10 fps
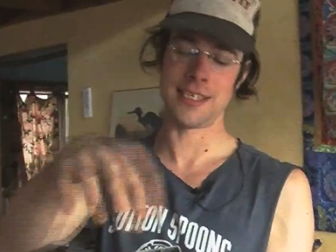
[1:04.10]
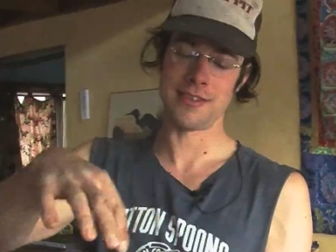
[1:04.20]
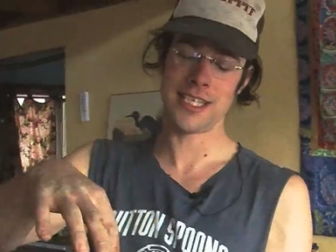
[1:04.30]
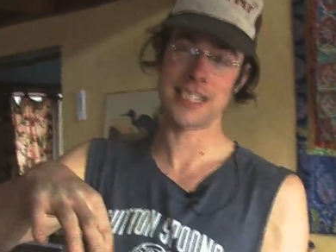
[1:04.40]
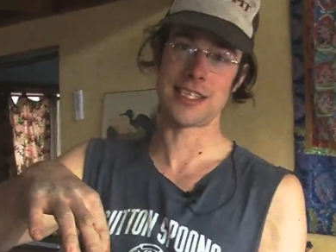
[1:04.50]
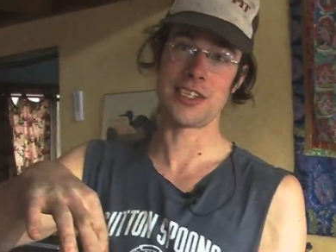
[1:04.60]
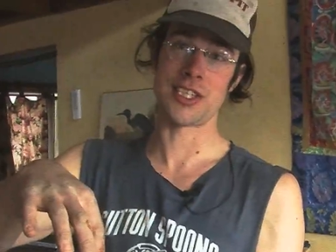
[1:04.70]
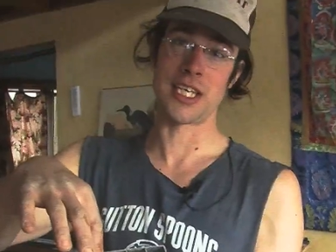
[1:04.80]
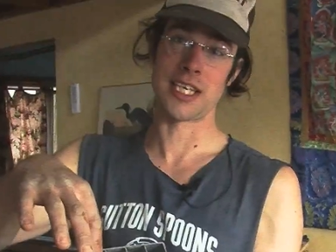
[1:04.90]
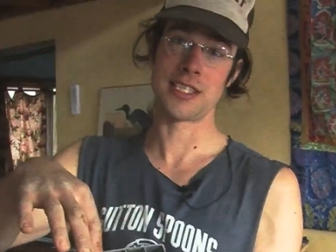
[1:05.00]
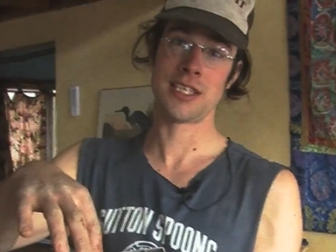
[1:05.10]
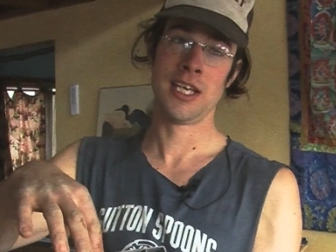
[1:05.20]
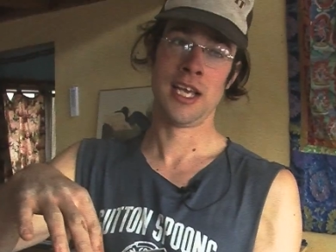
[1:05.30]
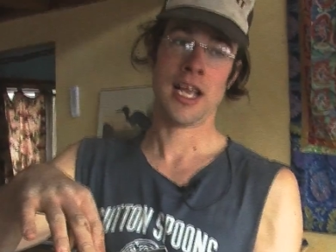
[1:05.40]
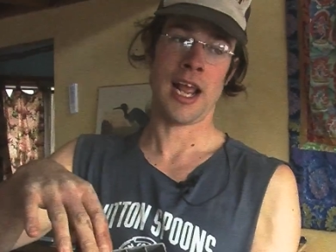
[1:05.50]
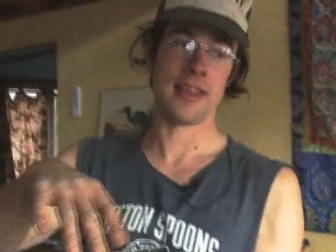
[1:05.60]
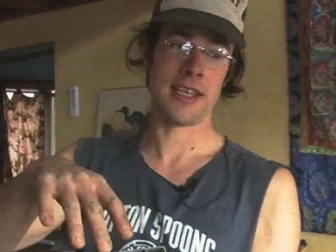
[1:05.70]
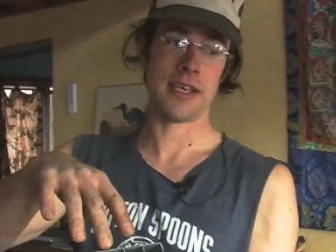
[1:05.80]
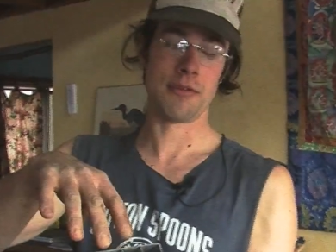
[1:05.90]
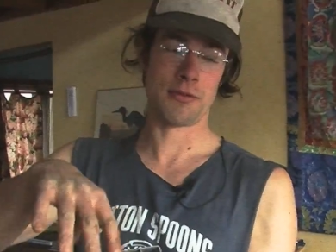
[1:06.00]
of these little things. And
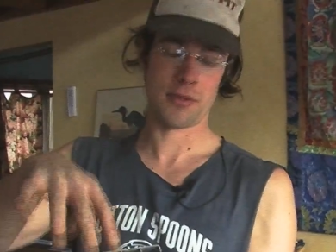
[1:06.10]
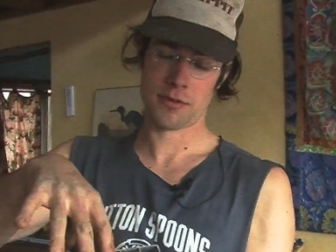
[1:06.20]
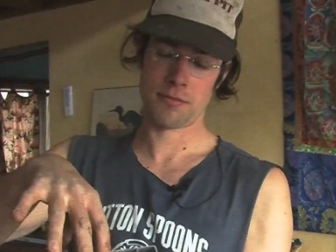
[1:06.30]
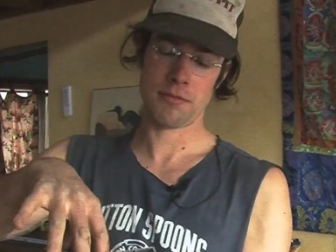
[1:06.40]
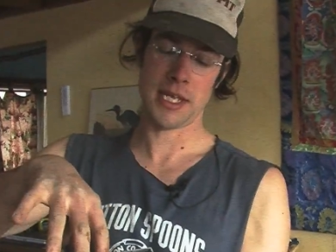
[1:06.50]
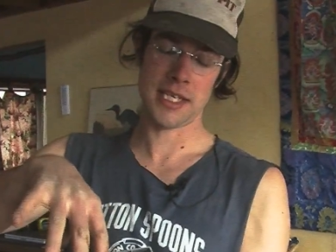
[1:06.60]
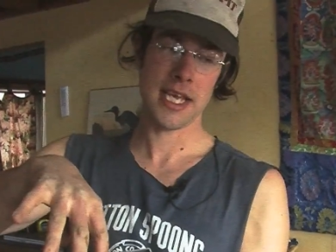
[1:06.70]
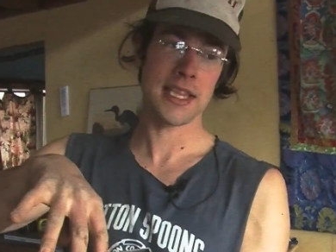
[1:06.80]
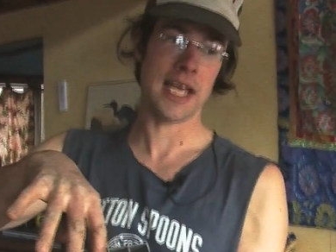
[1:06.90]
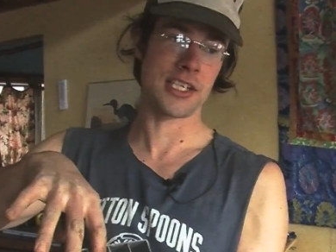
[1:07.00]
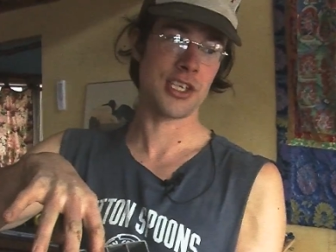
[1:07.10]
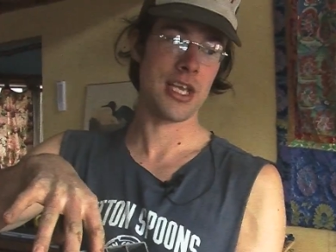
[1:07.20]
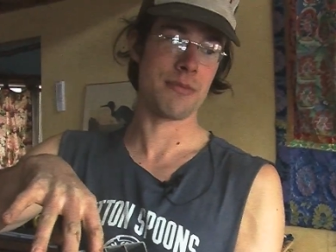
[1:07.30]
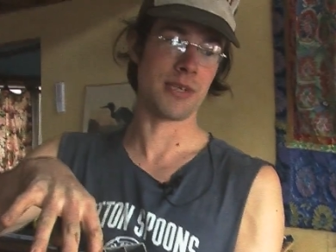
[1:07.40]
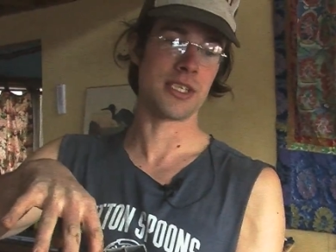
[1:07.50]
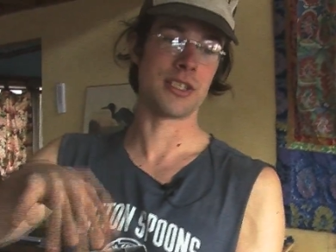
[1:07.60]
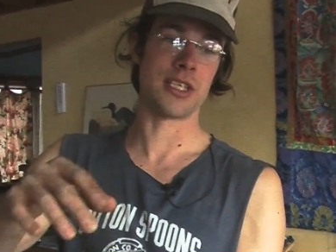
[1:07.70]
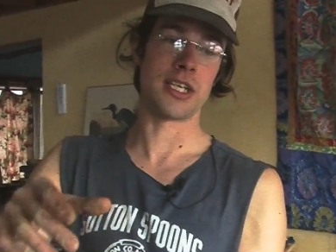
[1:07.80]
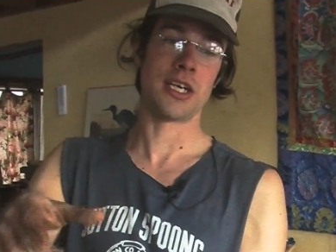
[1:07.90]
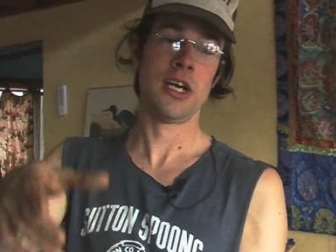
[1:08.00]
they maintain that shape until
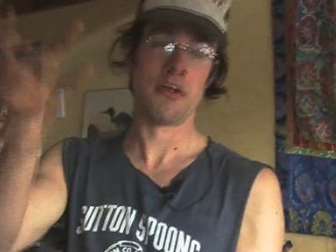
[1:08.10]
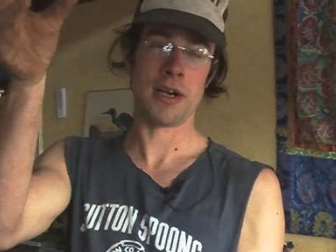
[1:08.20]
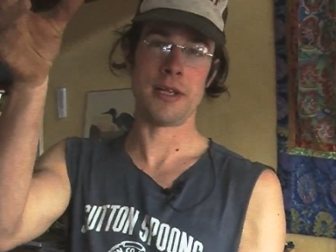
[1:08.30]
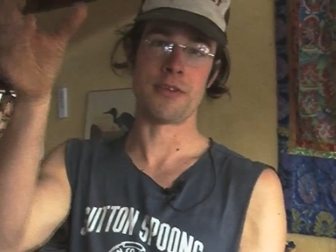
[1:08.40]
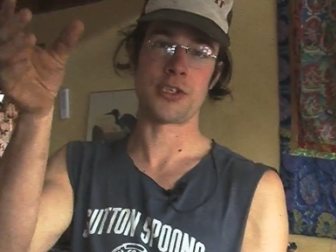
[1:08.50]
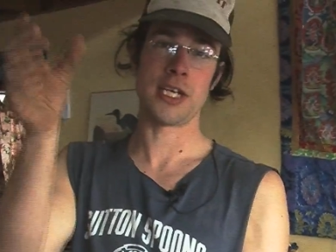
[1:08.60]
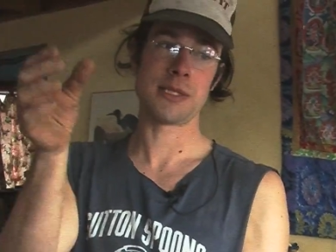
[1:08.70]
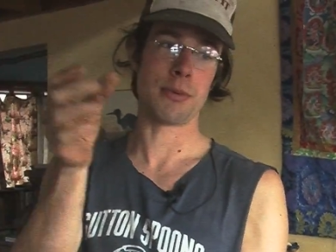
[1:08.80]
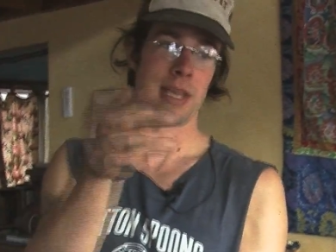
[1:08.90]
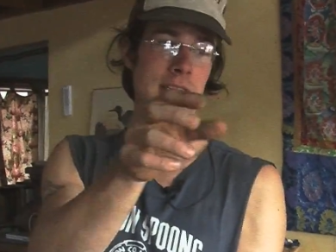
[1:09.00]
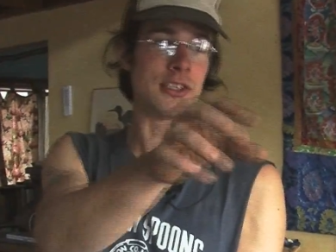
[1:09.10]
they're ready for transplant.